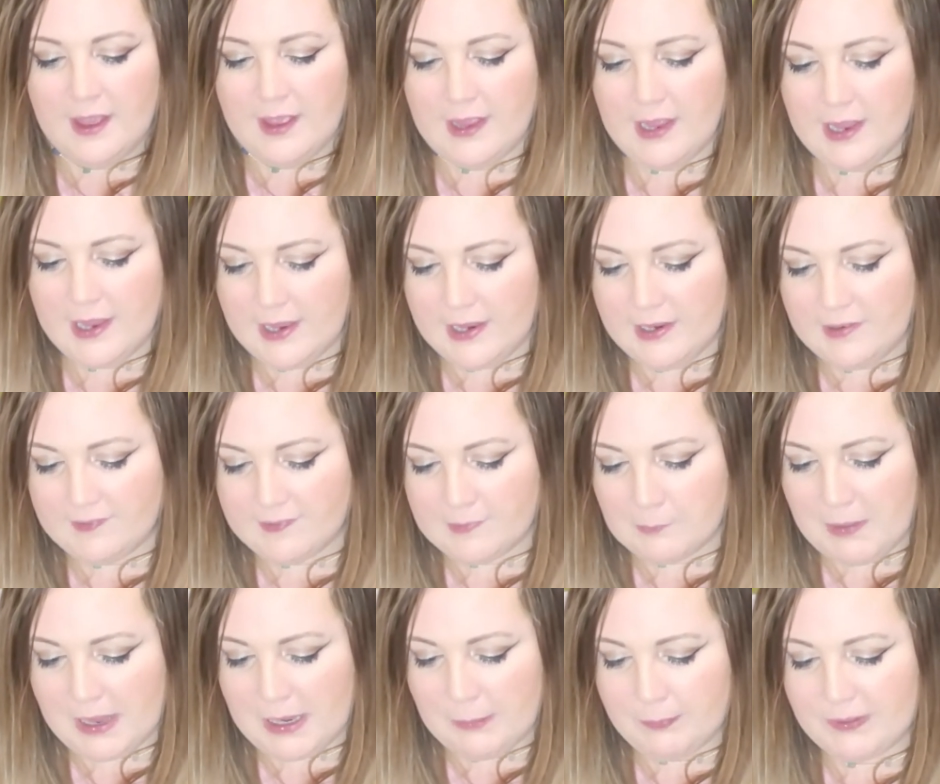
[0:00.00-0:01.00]
It is
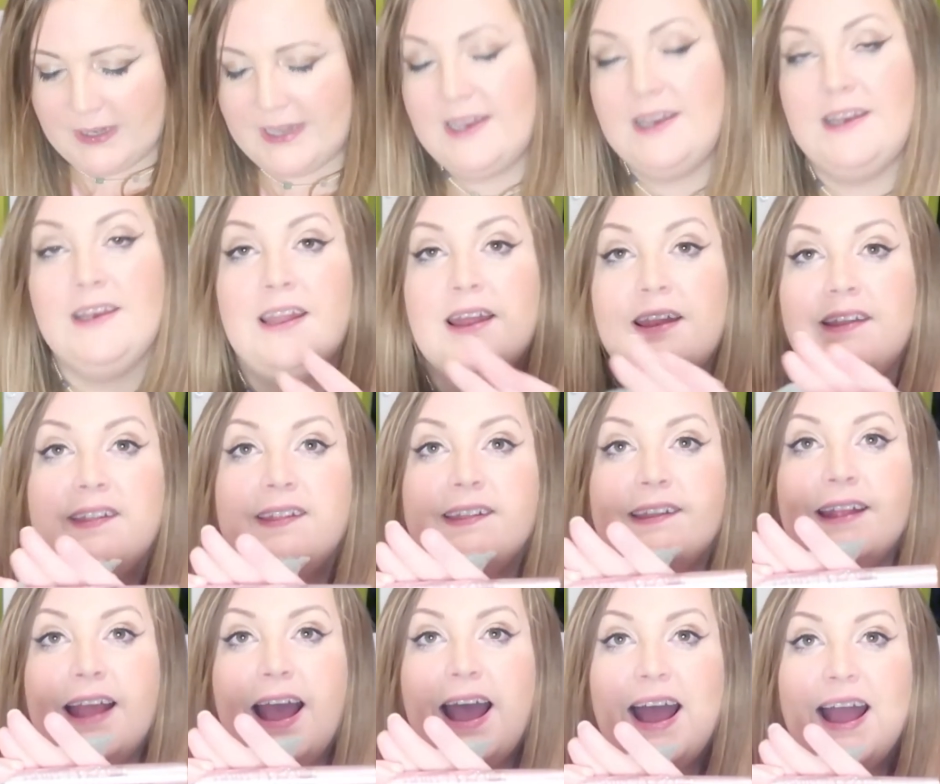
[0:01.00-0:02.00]
the oh
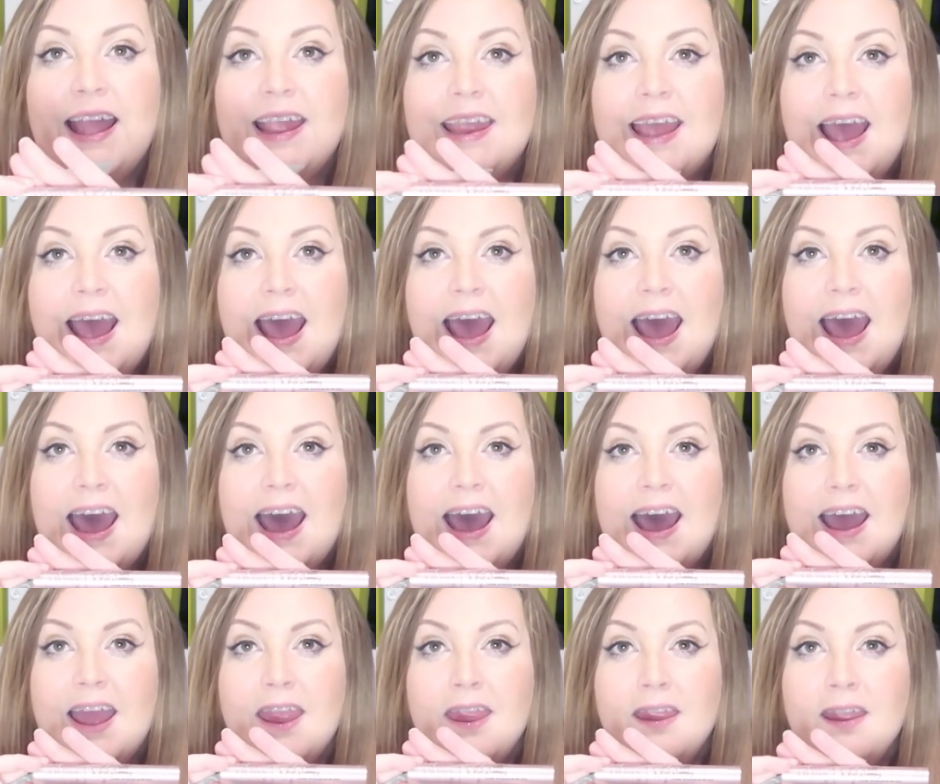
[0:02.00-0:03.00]
Maybelline Sky
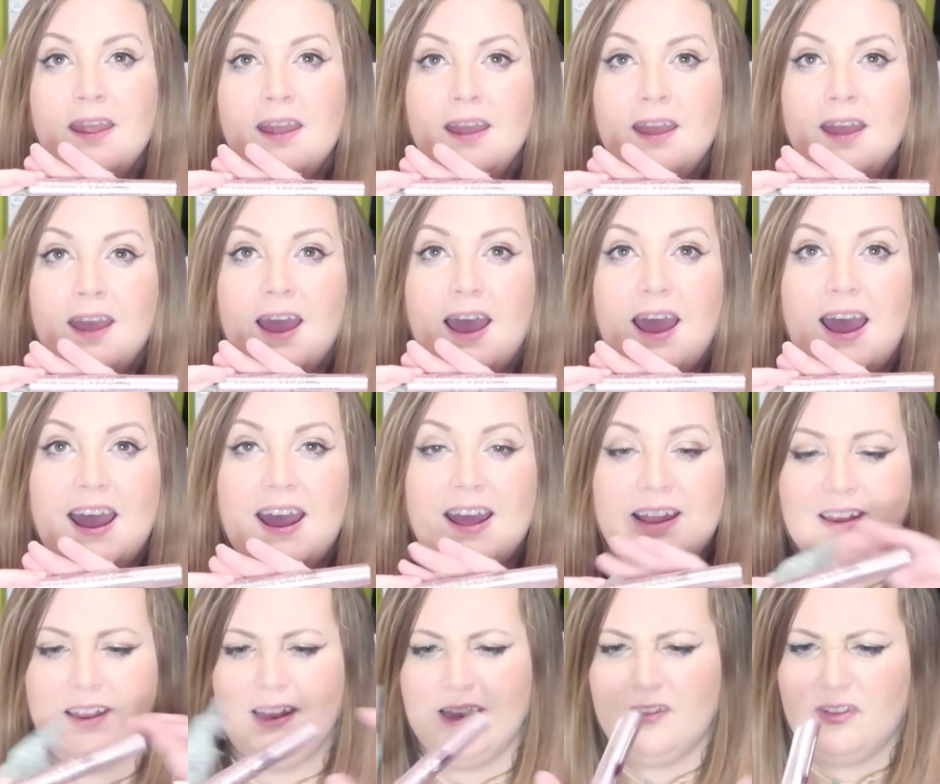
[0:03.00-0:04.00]
High
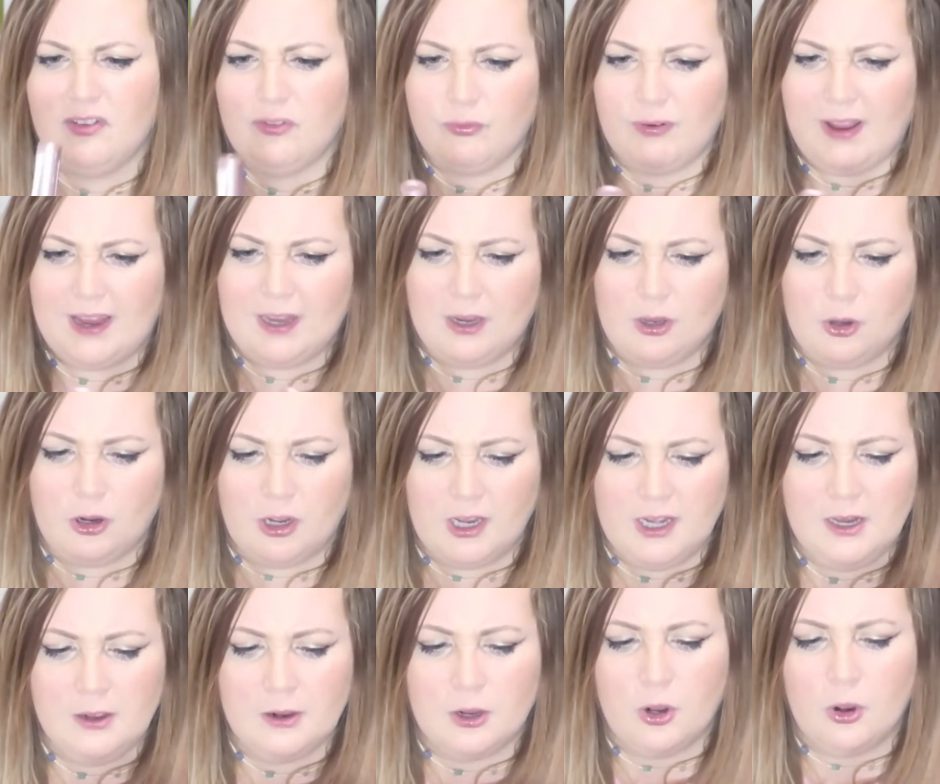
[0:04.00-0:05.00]
and it's like
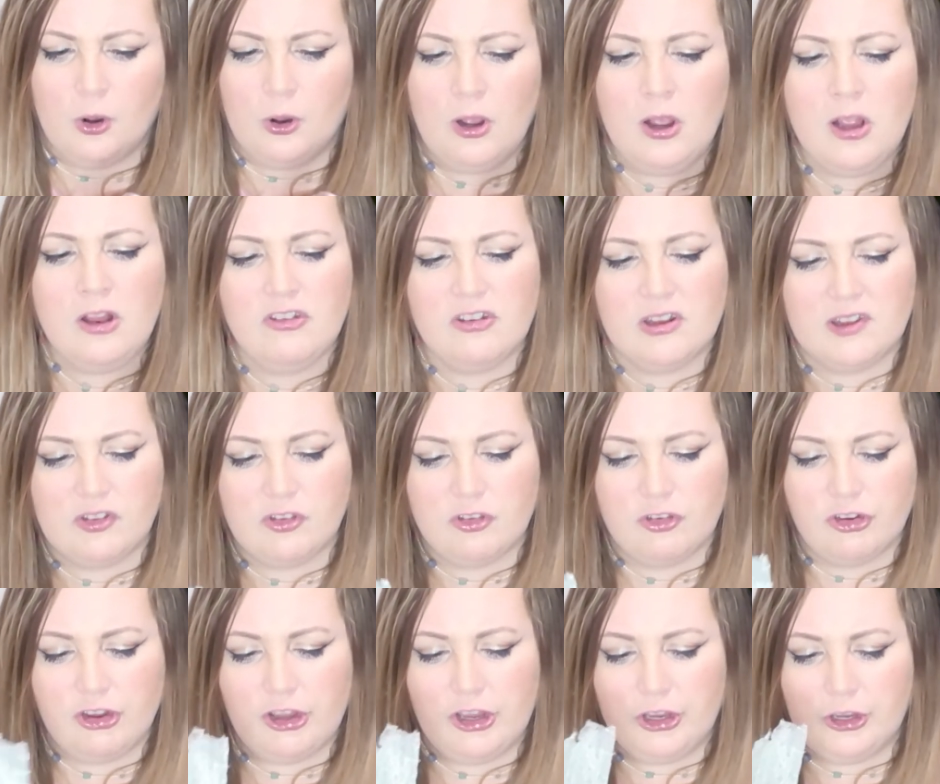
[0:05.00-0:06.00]
in a gorgeous
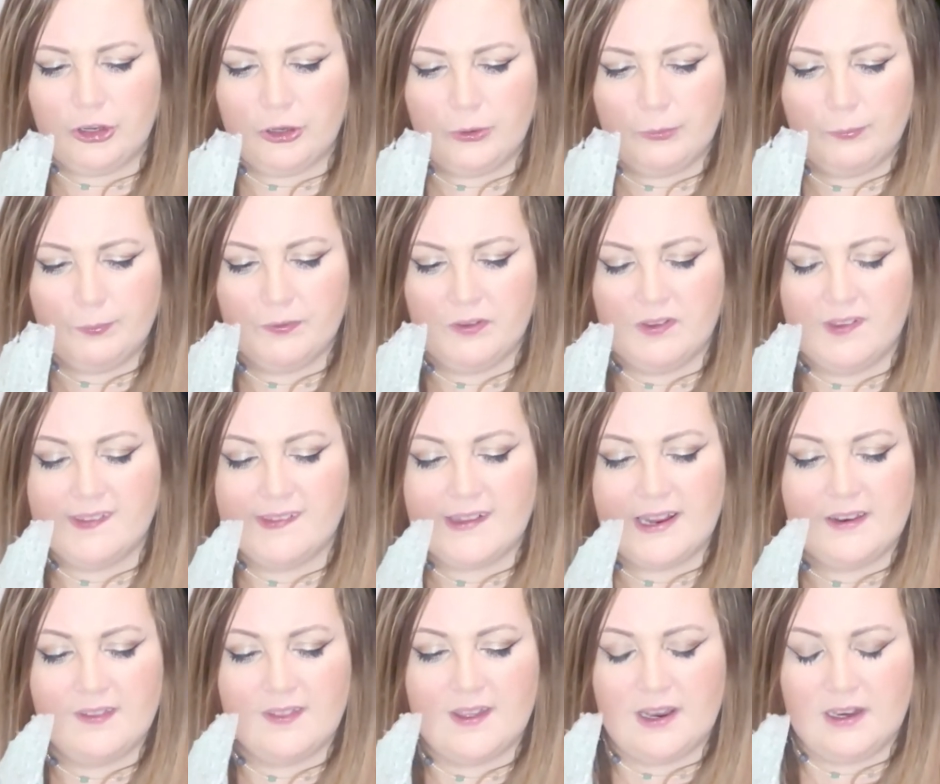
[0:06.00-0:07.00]
tube to
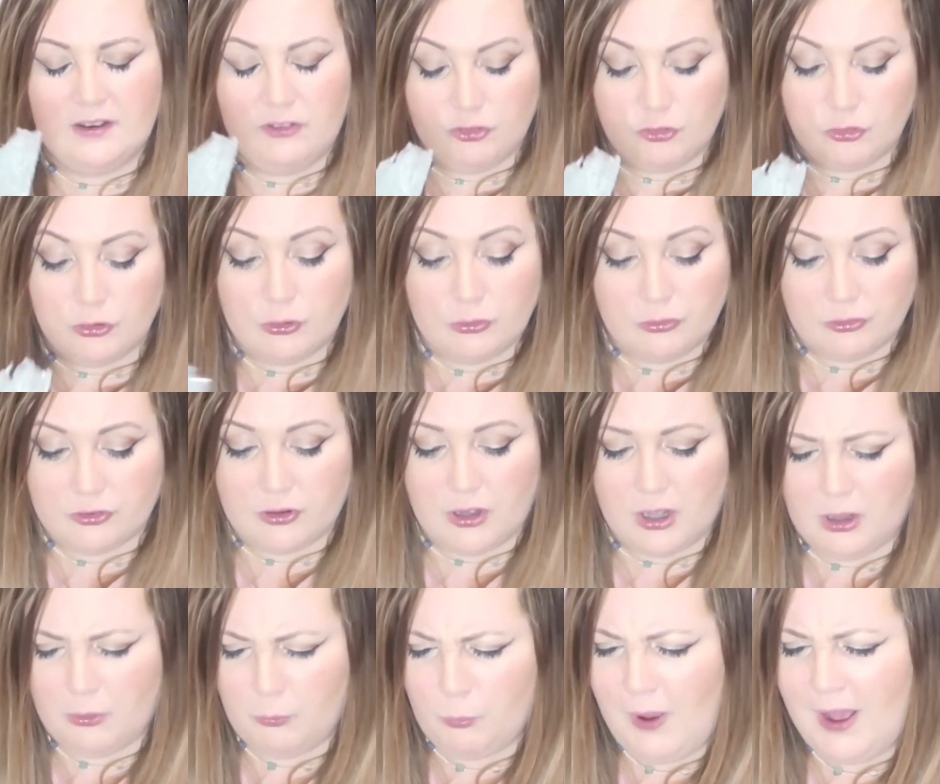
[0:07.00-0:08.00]
say that it's
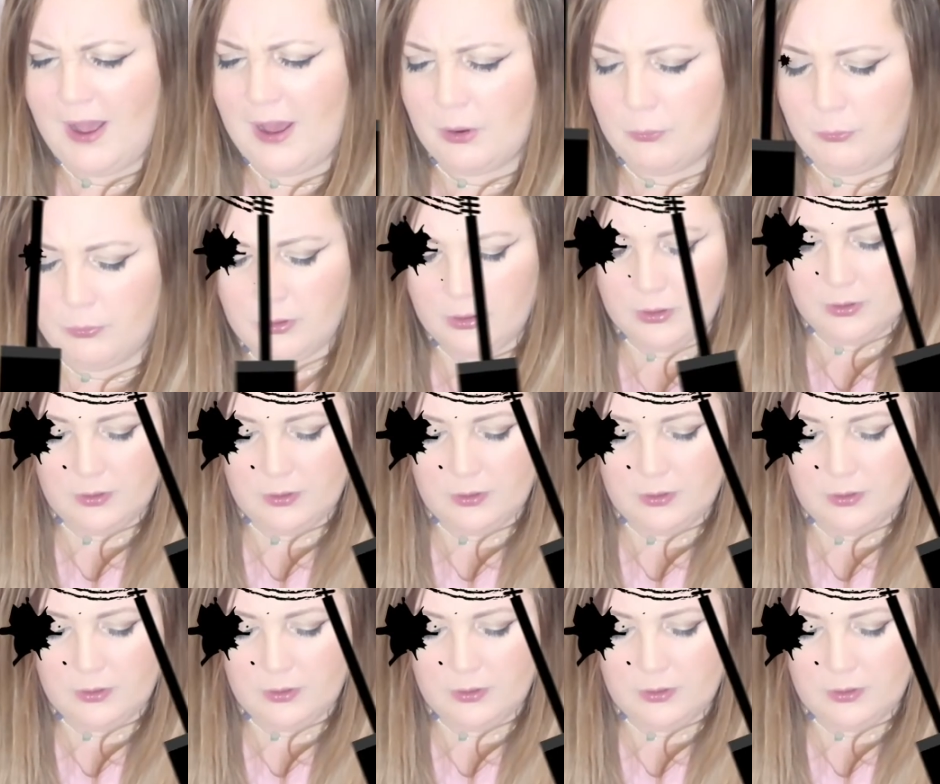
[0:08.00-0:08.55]
drugstore wow